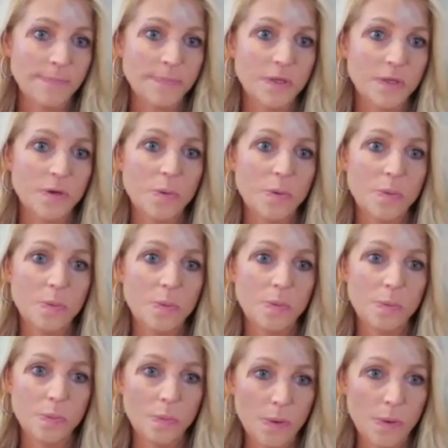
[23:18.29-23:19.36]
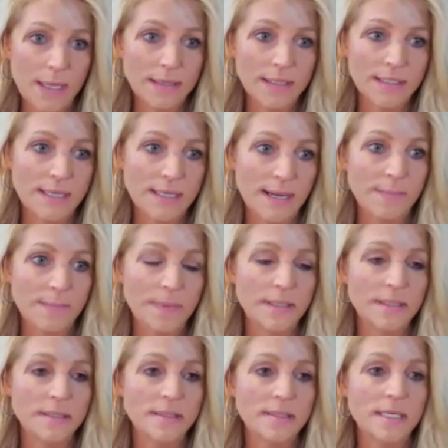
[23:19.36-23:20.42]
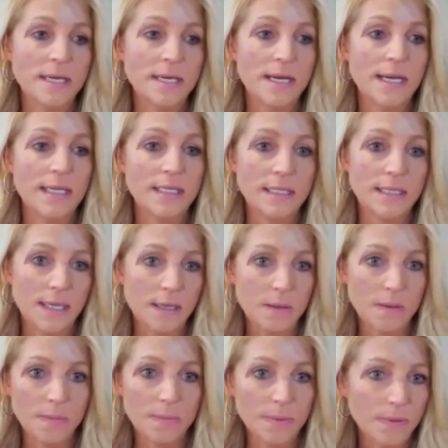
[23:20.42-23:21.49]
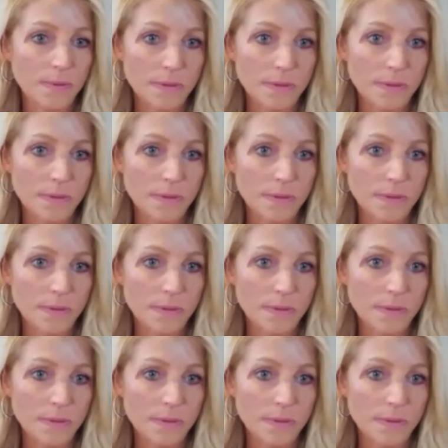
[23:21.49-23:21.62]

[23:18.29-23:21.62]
and go, when this happens, I need help.